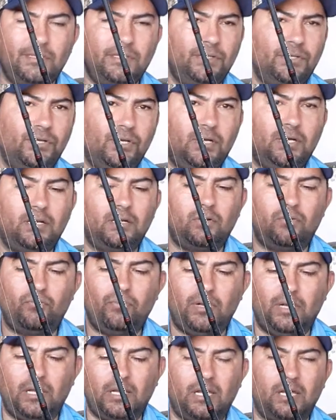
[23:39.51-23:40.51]
you're gonna
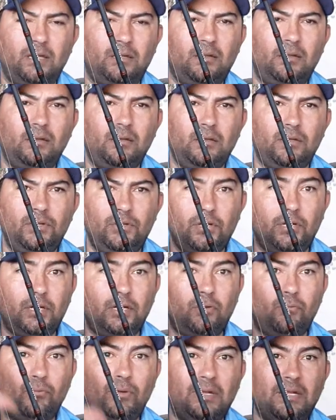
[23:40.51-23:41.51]
reel
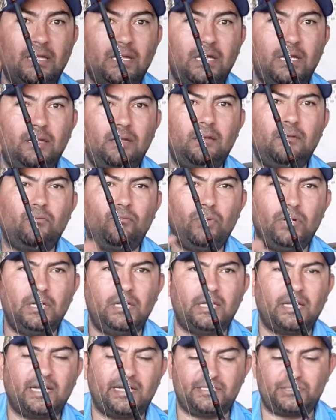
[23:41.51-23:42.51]
it in really
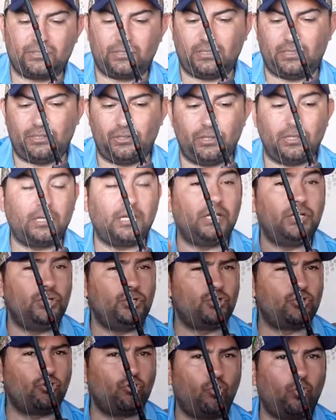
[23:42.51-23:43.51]
nicely. You're gonna
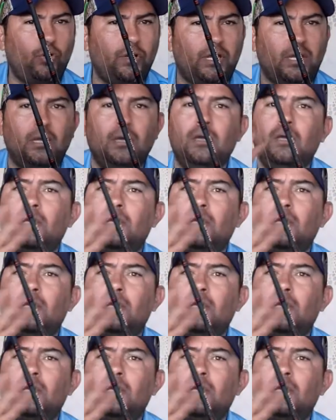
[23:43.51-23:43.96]
enjoy.